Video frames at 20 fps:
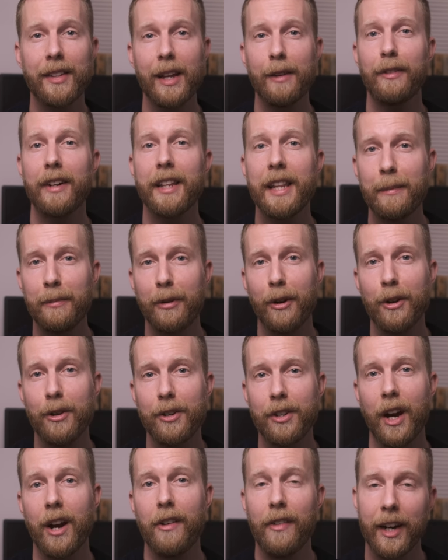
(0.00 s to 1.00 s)
definitely the
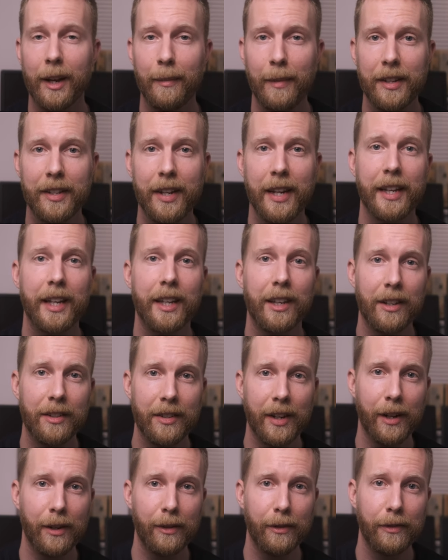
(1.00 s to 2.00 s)
approach I recommend taking
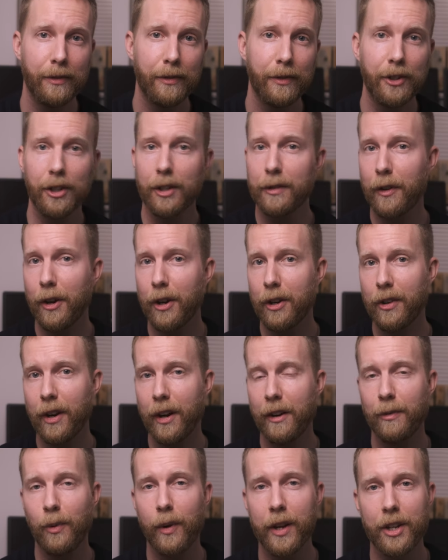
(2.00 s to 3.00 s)
yourself. Just
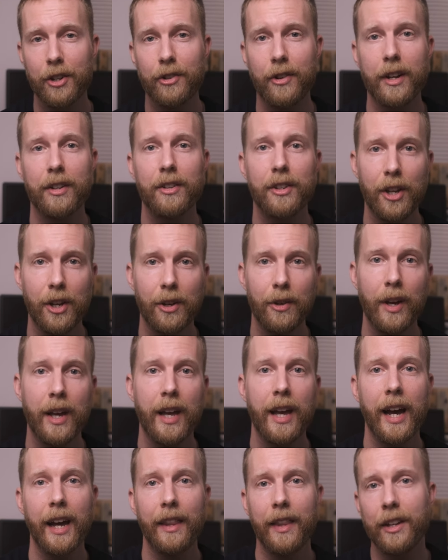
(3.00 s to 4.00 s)
photograph what interests you
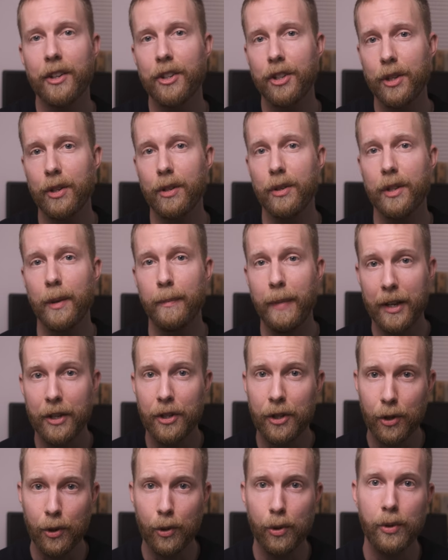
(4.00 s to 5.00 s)
and then choose the
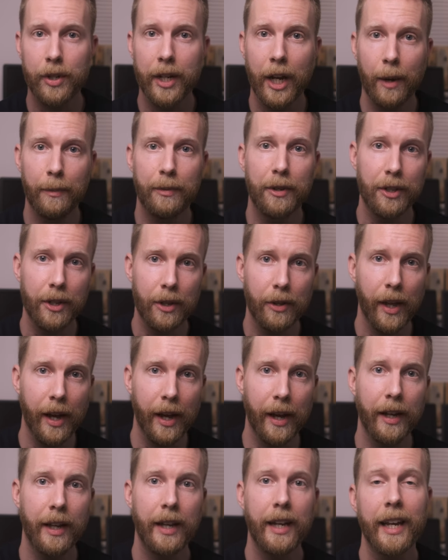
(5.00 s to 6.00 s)
best tool to help you do
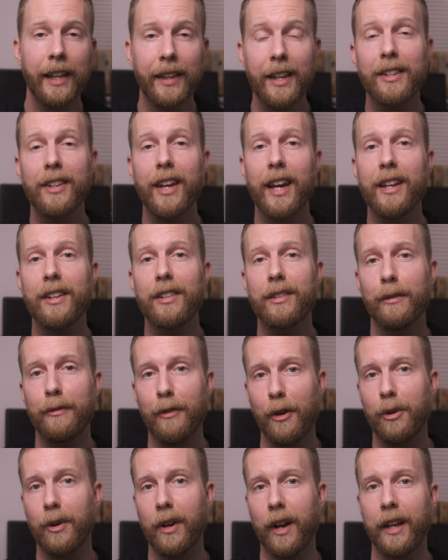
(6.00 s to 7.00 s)
that, in this case the
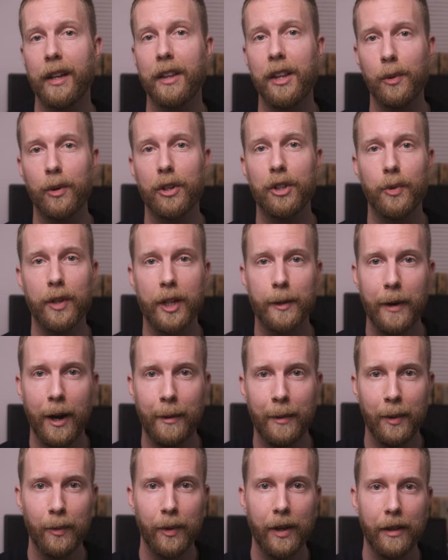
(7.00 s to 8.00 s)
focal length you want to
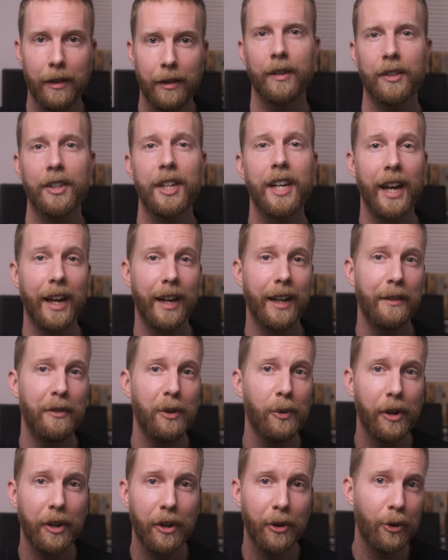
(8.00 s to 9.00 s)
experiment with. So yeah, if
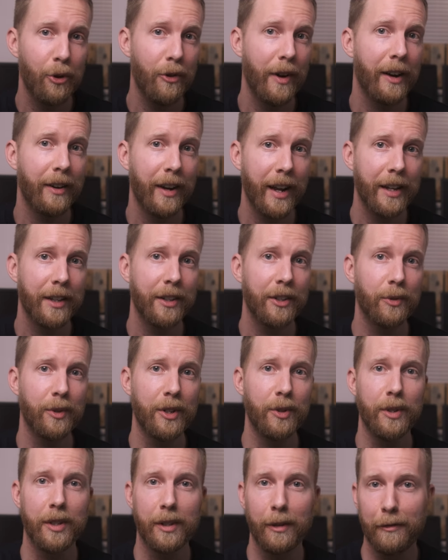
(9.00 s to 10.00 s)
you want an all-round lens
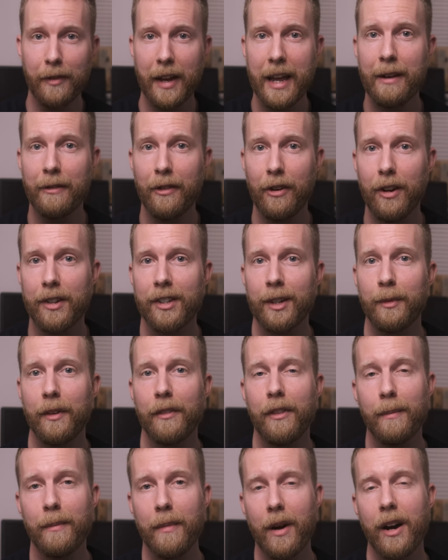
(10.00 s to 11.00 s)
which was the favourite of some
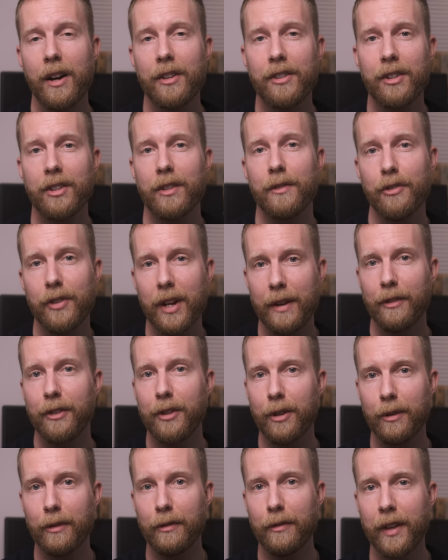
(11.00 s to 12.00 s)
of the masters of street
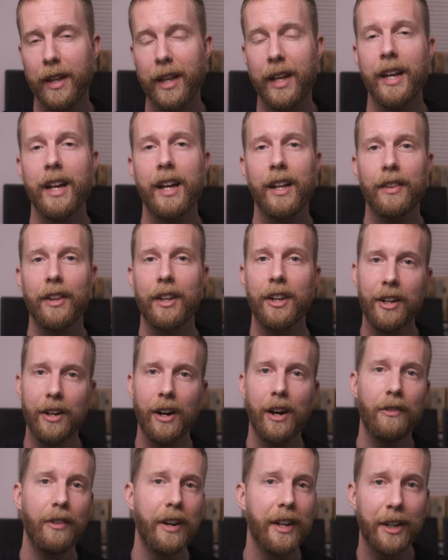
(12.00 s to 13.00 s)
photography, then you
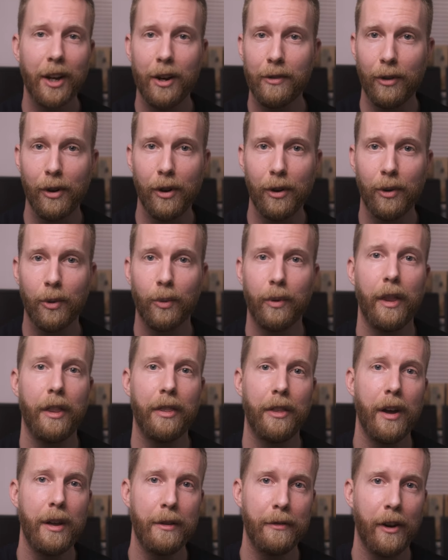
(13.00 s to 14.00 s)
can't really go wrong with a
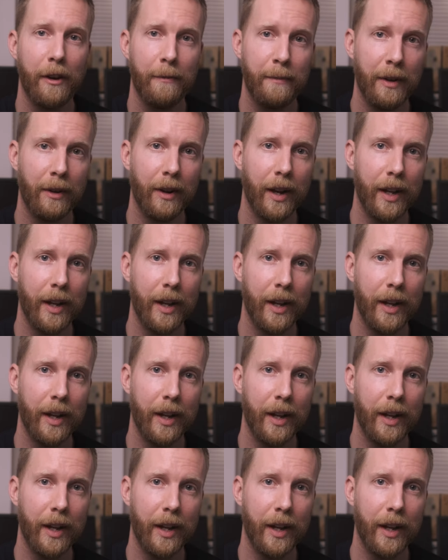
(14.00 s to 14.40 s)
35mm